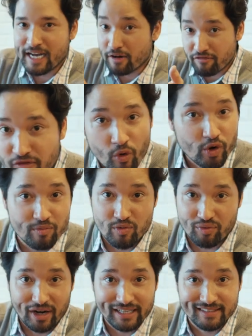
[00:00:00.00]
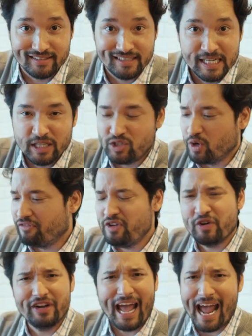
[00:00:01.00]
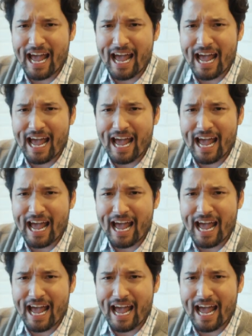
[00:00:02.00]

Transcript: Affordable price. So if you're an